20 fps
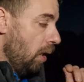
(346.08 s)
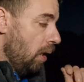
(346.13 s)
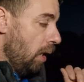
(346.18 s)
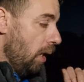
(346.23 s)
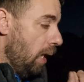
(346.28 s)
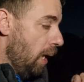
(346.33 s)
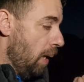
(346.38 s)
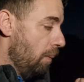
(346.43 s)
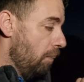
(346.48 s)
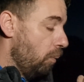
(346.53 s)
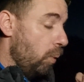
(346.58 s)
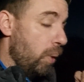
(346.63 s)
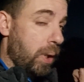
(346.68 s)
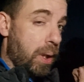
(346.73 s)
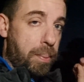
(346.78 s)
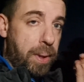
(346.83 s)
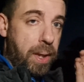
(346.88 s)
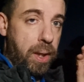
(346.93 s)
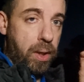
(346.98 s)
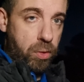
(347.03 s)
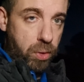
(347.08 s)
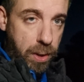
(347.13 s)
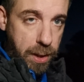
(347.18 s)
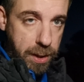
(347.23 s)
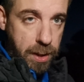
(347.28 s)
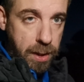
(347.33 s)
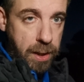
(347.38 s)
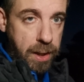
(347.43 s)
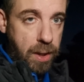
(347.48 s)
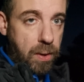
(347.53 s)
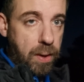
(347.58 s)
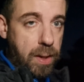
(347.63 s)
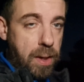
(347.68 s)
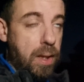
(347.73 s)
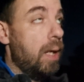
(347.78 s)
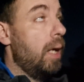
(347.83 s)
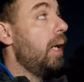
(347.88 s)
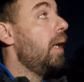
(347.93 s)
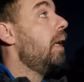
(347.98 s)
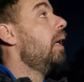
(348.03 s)
We're going to be increasing
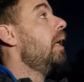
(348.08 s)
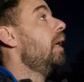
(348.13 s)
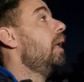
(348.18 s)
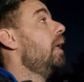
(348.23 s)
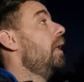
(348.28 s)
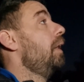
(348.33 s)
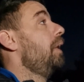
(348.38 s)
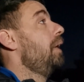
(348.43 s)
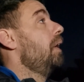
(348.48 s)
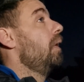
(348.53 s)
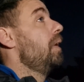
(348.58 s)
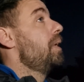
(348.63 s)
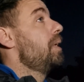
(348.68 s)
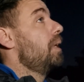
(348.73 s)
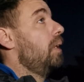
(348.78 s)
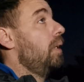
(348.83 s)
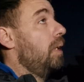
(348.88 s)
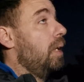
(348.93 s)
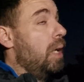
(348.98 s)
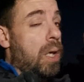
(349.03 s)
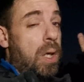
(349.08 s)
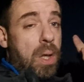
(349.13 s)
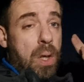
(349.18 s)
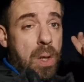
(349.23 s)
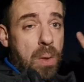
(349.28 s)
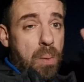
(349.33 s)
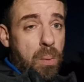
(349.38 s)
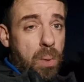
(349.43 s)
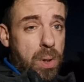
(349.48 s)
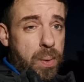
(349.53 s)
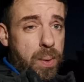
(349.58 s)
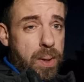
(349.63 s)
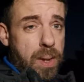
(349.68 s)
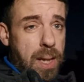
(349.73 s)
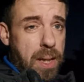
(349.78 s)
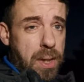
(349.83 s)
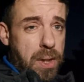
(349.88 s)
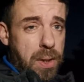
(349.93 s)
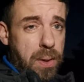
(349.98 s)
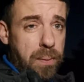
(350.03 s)
the the ISO once we
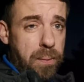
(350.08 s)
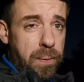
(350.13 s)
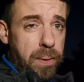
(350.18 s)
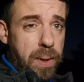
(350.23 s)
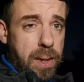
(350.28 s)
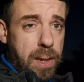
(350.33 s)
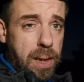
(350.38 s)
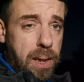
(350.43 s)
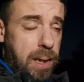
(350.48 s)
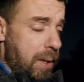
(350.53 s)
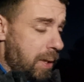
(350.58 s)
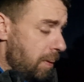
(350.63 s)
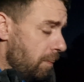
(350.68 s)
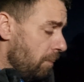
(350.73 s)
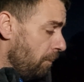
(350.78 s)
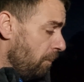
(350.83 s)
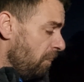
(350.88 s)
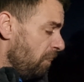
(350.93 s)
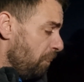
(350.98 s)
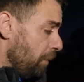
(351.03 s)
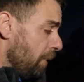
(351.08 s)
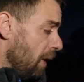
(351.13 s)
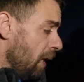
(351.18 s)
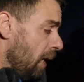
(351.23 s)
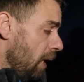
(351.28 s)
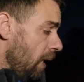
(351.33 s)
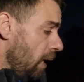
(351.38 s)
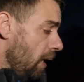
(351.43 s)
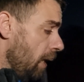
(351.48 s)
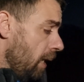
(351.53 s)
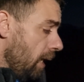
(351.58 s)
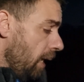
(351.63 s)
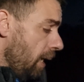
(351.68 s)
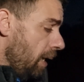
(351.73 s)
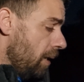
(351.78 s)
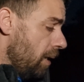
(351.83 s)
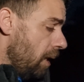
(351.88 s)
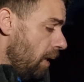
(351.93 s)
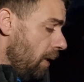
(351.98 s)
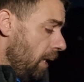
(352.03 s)
start shooting for the stars. Okay,
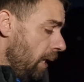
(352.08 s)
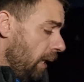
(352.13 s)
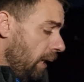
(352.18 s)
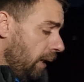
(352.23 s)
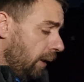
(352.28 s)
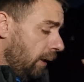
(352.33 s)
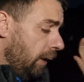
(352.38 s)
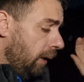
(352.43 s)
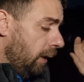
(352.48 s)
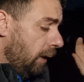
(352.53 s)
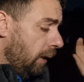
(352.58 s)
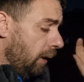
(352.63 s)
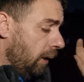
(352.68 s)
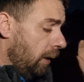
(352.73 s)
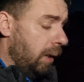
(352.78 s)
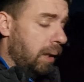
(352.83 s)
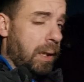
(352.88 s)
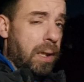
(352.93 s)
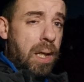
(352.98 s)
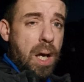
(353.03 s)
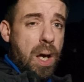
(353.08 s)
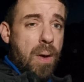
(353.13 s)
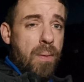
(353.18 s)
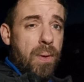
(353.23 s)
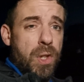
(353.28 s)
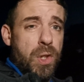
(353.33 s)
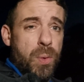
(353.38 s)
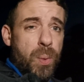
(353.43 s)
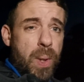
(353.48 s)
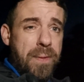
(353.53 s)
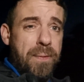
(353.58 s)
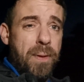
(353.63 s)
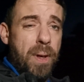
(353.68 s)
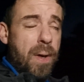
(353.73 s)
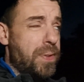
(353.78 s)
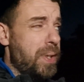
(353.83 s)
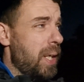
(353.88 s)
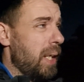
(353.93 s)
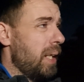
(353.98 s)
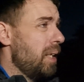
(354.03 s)
so I've got
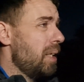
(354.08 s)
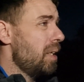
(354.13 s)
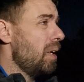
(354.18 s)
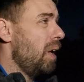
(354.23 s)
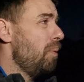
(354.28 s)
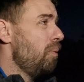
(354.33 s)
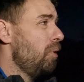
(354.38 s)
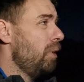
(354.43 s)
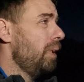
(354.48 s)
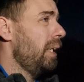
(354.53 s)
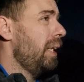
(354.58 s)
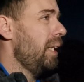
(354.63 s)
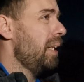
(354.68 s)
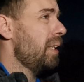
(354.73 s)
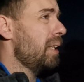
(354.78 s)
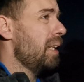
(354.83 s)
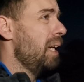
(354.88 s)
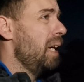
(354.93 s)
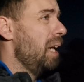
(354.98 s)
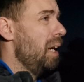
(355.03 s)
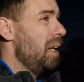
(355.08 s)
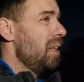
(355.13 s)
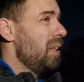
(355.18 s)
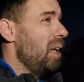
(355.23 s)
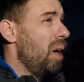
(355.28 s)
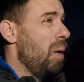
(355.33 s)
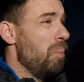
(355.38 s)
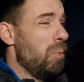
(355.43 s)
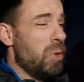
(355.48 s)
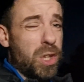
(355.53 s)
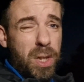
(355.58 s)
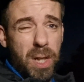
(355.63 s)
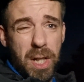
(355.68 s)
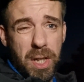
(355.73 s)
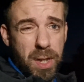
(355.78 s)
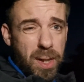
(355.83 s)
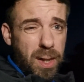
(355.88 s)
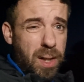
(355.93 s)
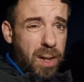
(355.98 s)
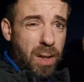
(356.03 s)
25-second time on this, so I'm just
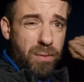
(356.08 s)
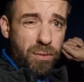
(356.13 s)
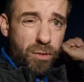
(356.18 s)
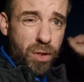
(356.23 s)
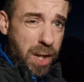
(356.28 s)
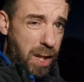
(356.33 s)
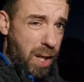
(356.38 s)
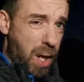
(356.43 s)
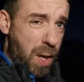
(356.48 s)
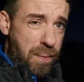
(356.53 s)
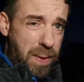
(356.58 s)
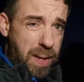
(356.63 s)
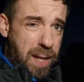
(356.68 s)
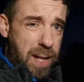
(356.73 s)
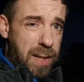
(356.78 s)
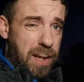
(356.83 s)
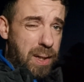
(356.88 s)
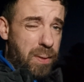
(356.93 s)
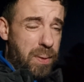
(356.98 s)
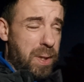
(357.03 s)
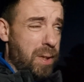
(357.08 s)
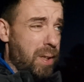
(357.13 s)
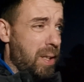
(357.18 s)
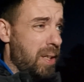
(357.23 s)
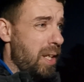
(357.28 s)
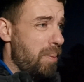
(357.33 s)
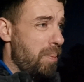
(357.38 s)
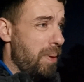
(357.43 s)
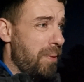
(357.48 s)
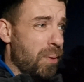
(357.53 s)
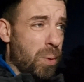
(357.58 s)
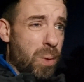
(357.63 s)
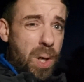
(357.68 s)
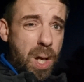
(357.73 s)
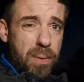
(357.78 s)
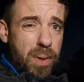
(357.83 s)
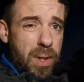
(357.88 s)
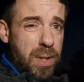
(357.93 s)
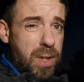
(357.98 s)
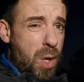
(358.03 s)
literally going to go running over there now. You're going to see me fall
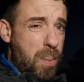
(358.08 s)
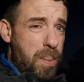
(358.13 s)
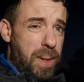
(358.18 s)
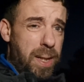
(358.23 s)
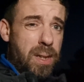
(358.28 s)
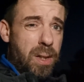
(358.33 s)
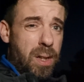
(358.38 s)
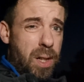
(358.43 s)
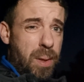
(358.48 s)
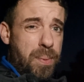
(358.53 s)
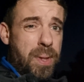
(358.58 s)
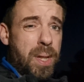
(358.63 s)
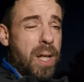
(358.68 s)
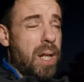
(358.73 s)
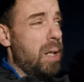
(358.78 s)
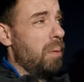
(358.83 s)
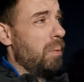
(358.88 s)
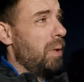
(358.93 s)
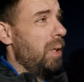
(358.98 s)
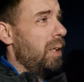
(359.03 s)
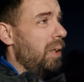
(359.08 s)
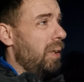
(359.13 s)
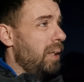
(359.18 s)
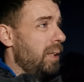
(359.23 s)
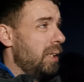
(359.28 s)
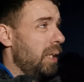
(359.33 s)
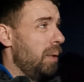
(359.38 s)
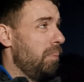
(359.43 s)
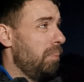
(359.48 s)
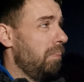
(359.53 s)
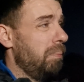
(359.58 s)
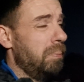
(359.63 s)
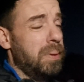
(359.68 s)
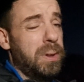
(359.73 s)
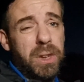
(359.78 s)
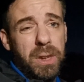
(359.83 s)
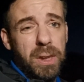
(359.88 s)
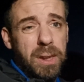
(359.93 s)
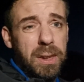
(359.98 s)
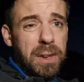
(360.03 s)
over so many times, and I'm going to light up
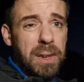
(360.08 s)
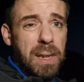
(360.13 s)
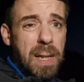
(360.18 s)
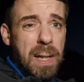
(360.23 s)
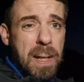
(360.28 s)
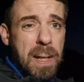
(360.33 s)
the church.